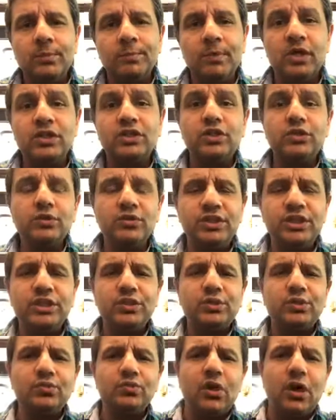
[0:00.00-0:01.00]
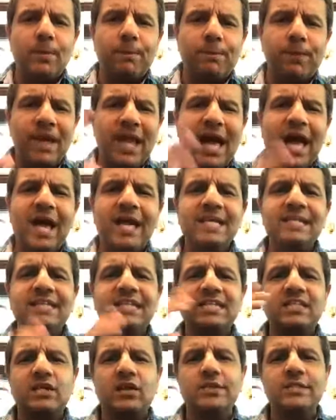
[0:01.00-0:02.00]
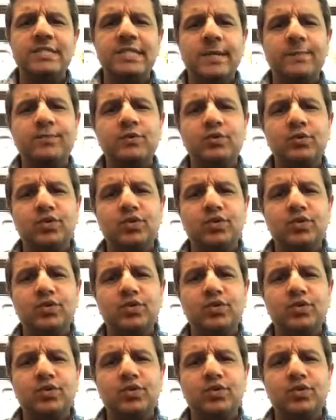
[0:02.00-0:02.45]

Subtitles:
but you need to apply these concepts